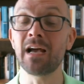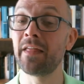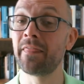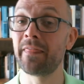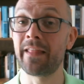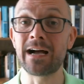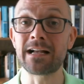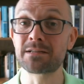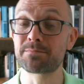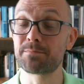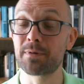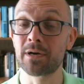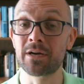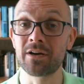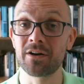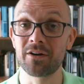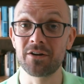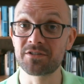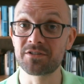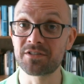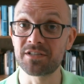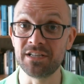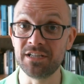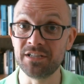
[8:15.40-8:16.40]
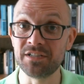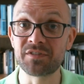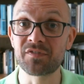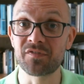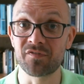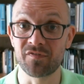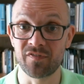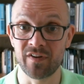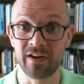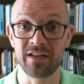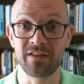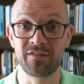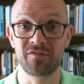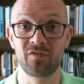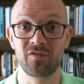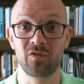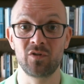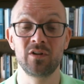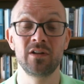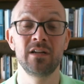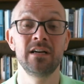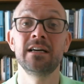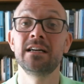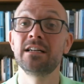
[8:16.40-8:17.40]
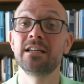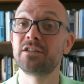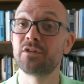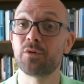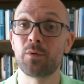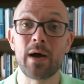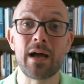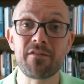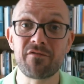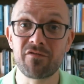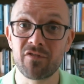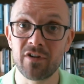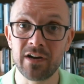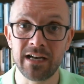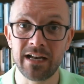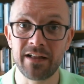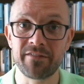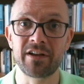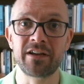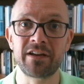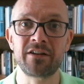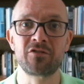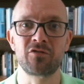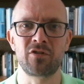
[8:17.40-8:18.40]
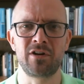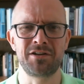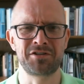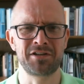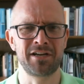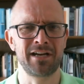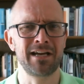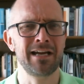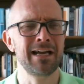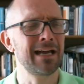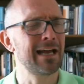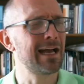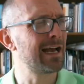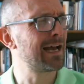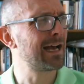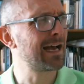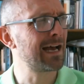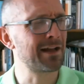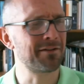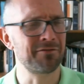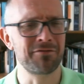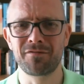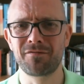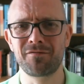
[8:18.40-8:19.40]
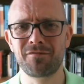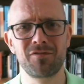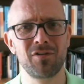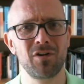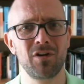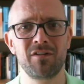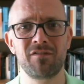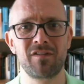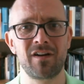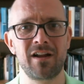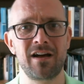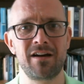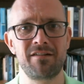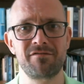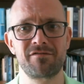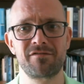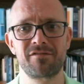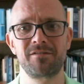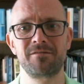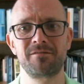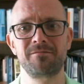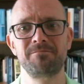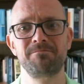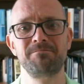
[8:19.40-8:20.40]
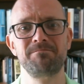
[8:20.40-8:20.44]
And that's because he's faithful to every living creature and full of love.